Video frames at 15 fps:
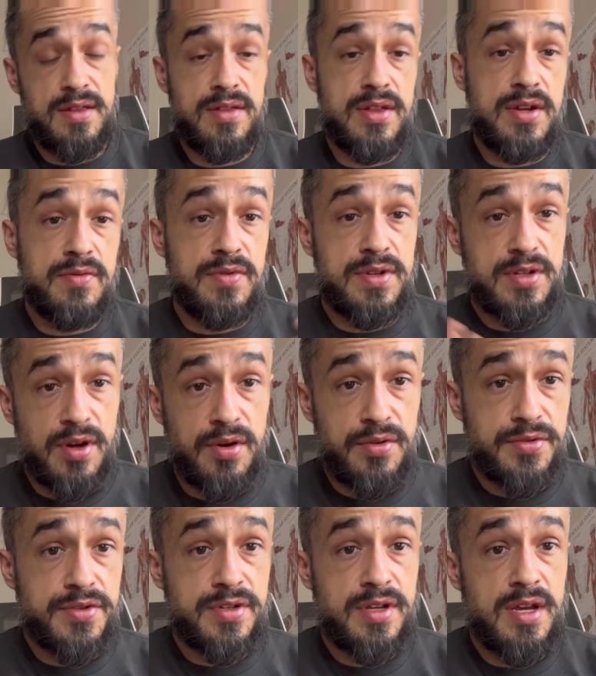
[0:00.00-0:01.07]
than
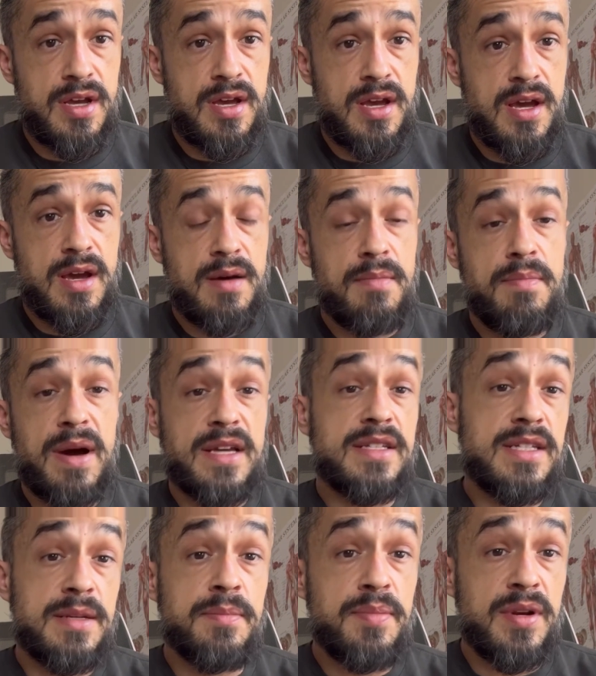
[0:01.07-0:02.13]
results by
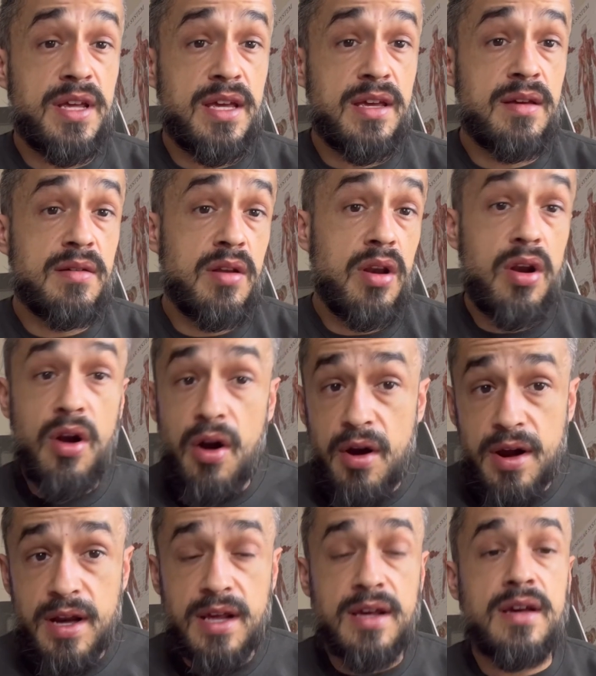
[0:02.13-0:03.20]
simply
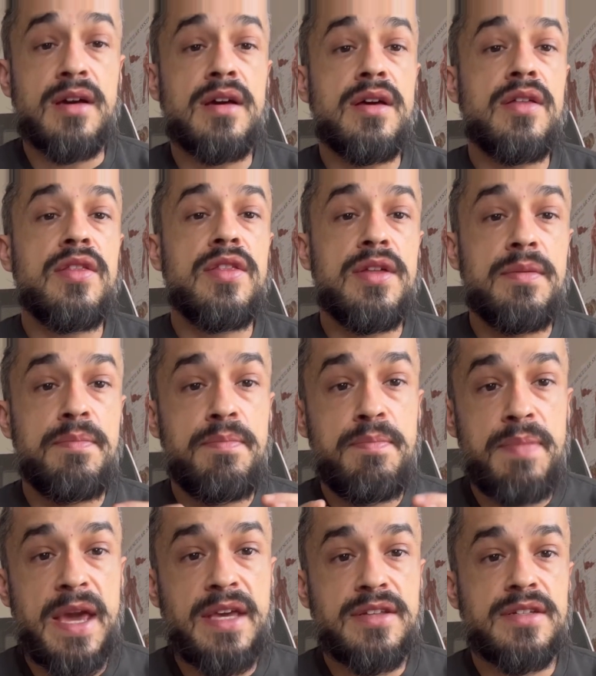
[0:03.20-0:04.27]
learning the
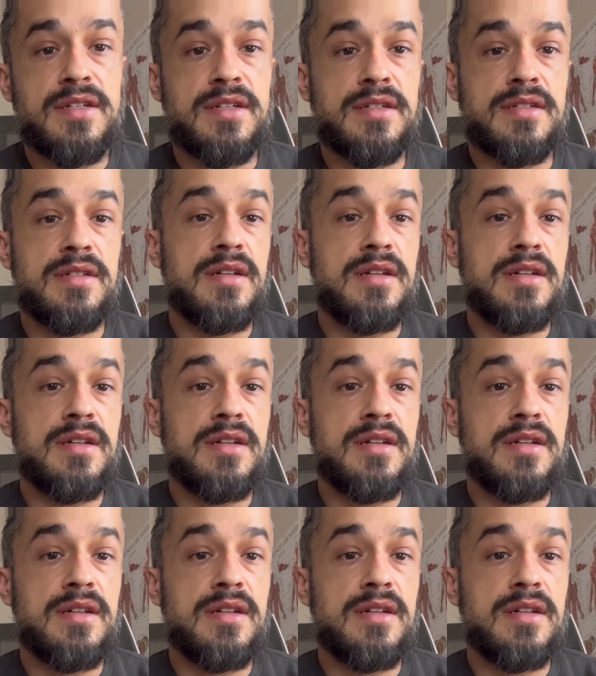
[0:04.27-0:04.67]
basics